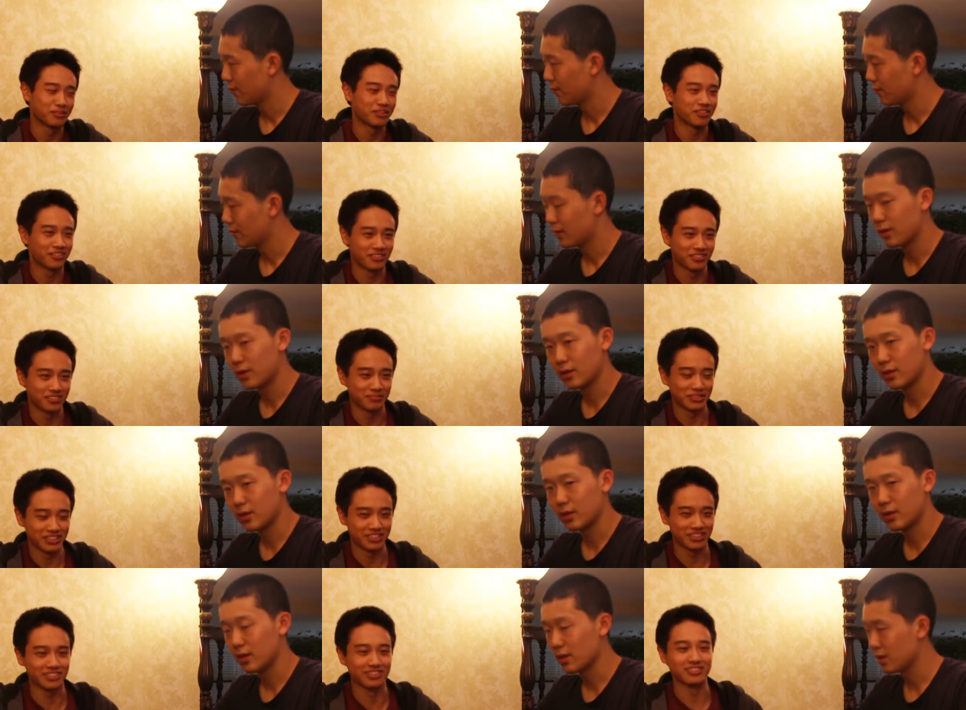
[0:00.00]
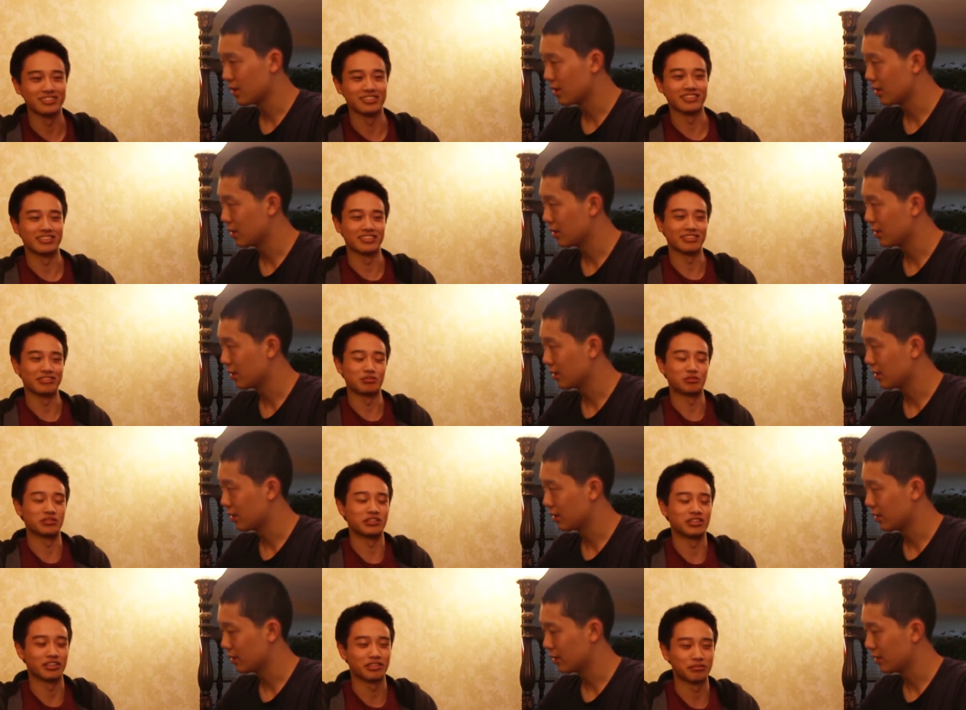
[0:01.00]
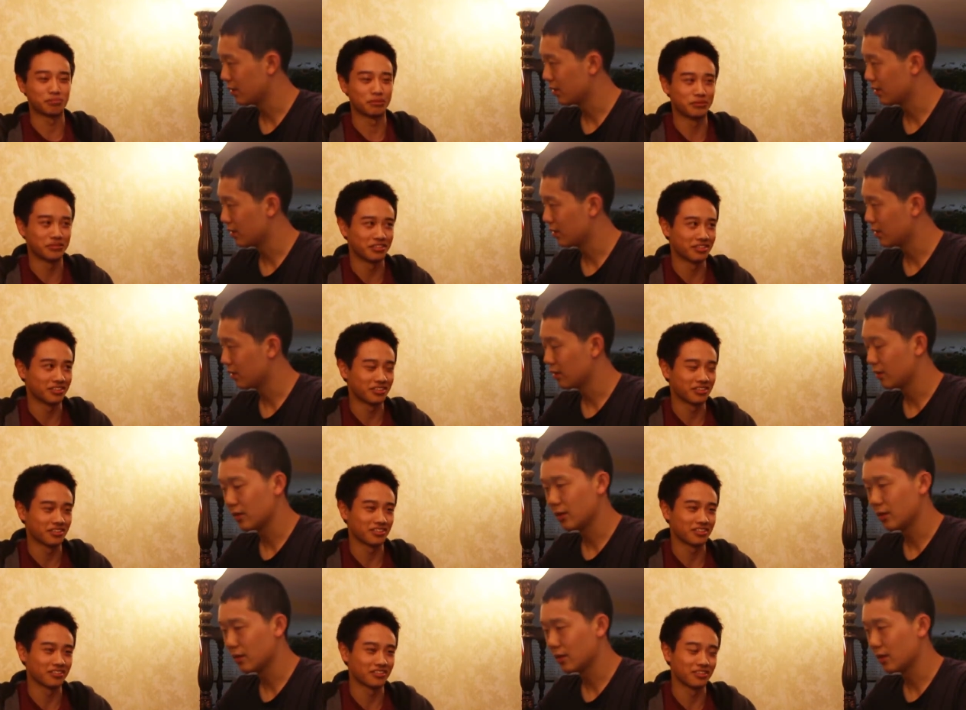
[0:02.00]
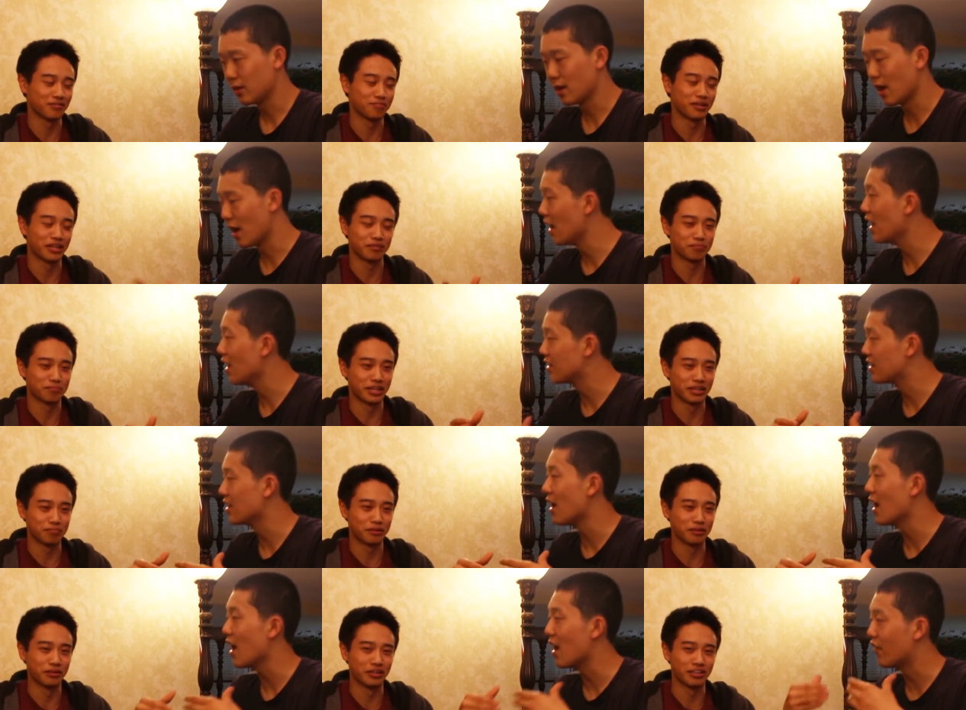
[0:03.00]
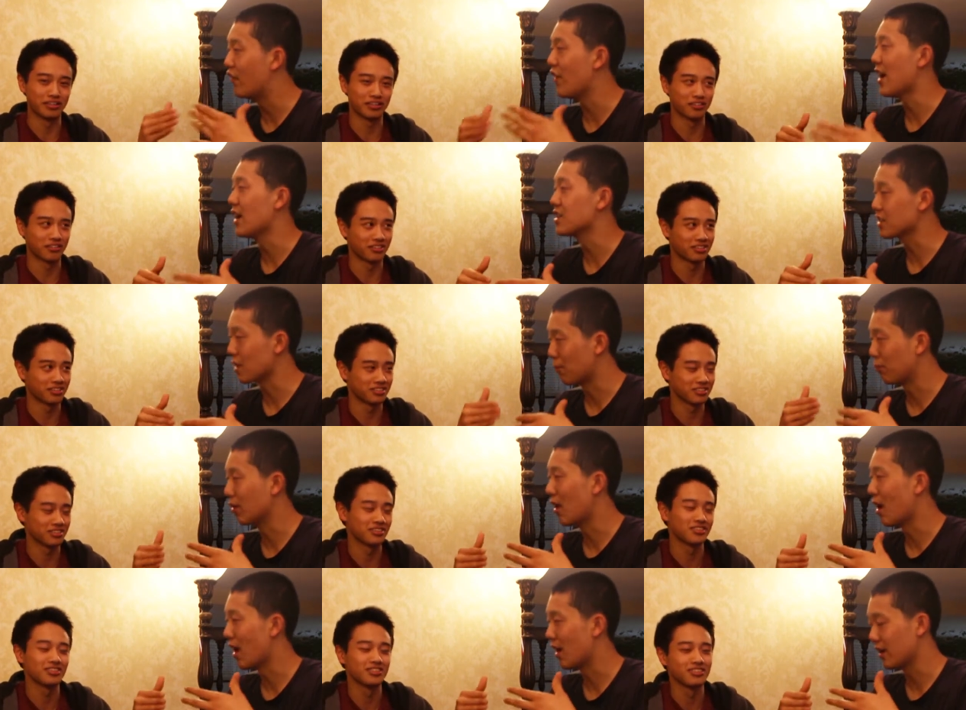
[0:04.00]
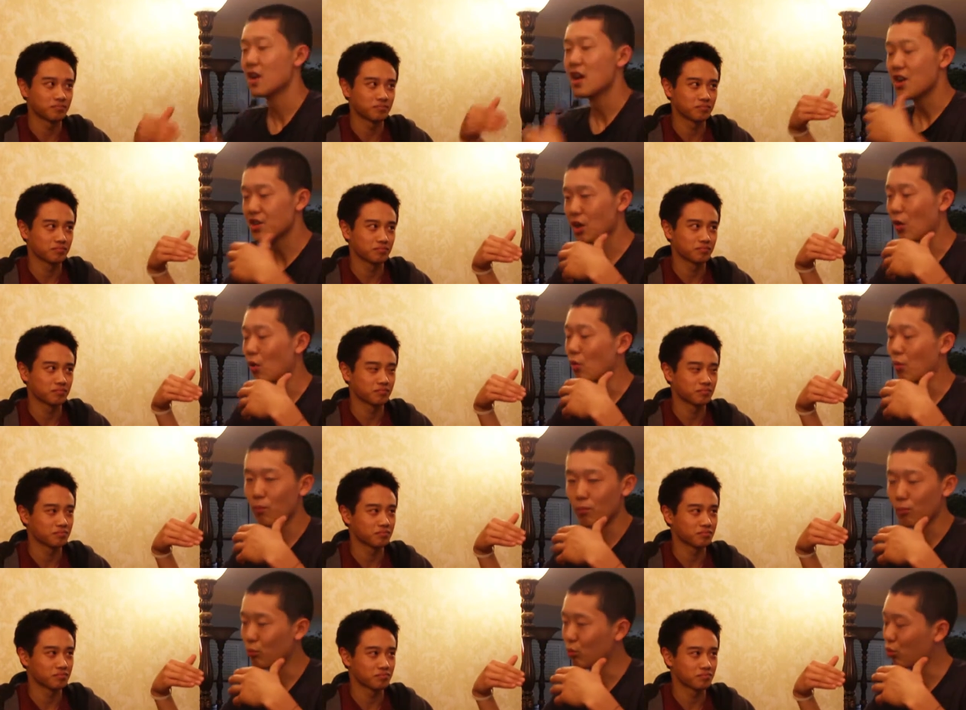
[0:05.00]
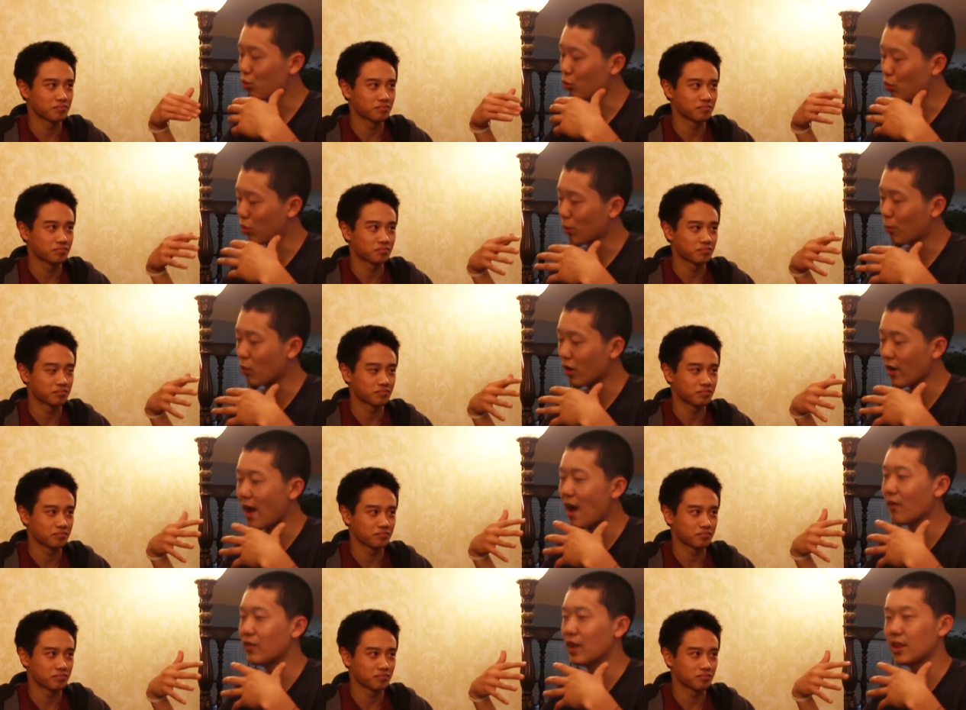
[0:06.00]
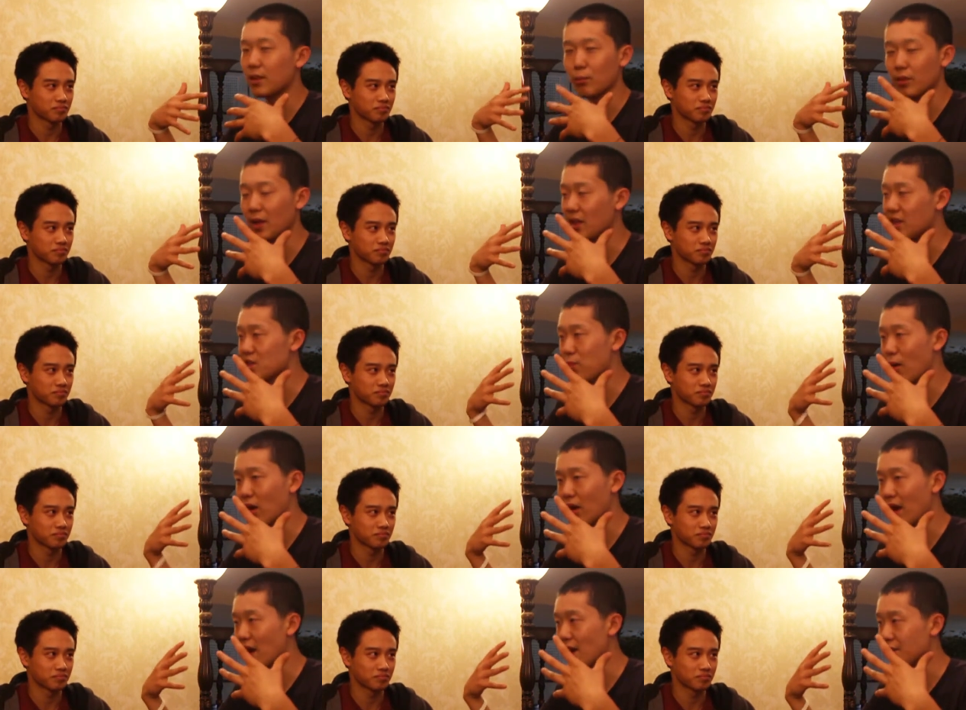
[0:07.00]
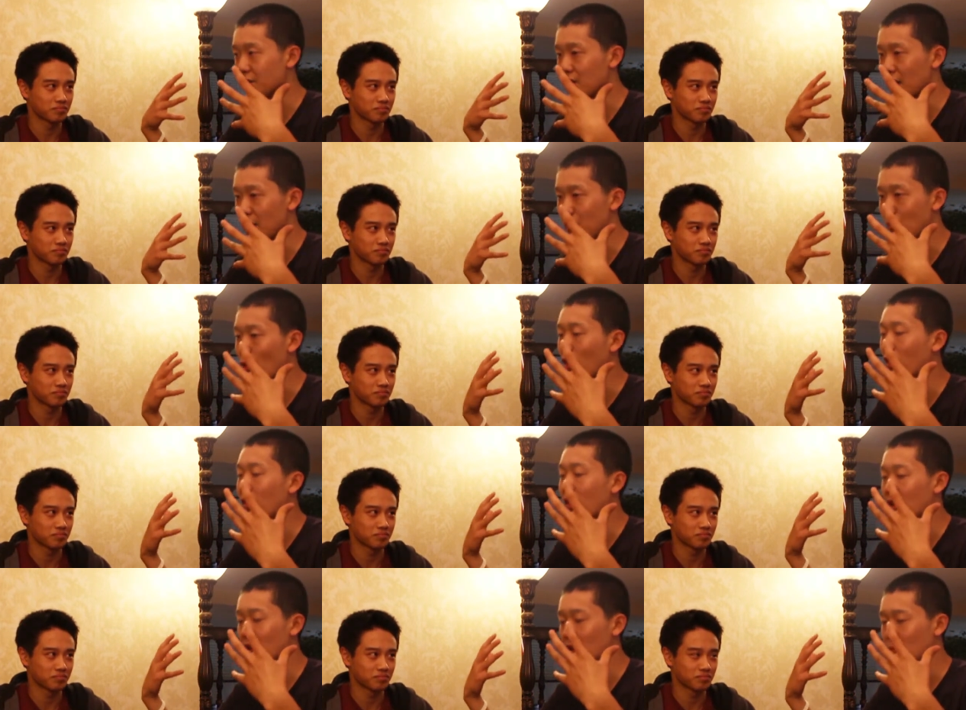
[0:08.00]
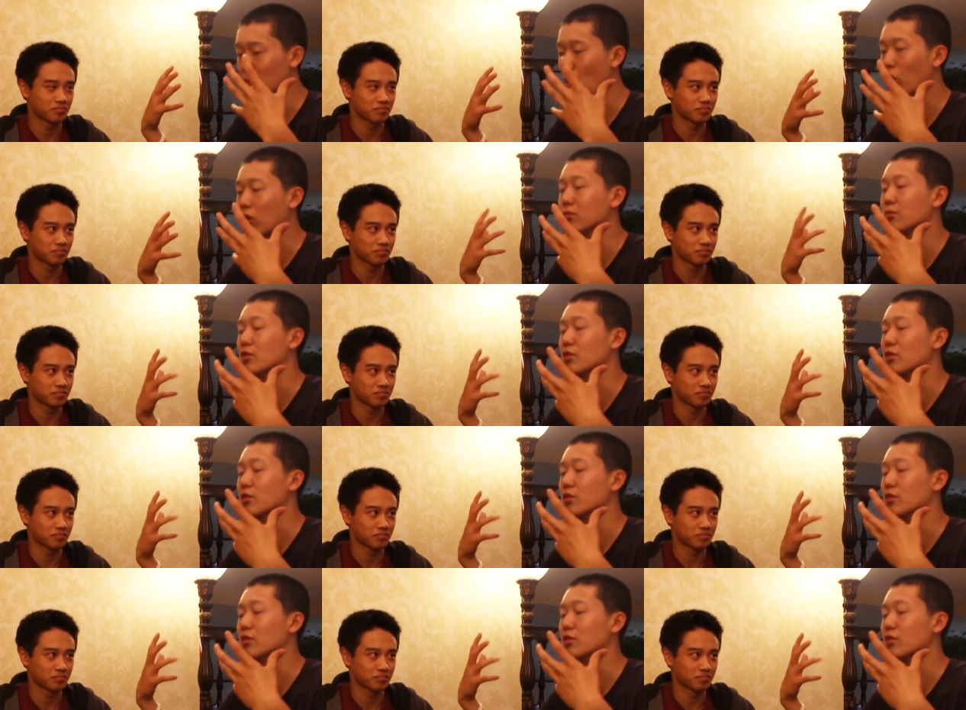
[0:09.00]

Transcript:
Speaker 1: parts because it didn't really get the point. Uh, yeah, main, it, did not
Speaker 2: advance across. the plot. So we're going to have Nathan play this part as a more more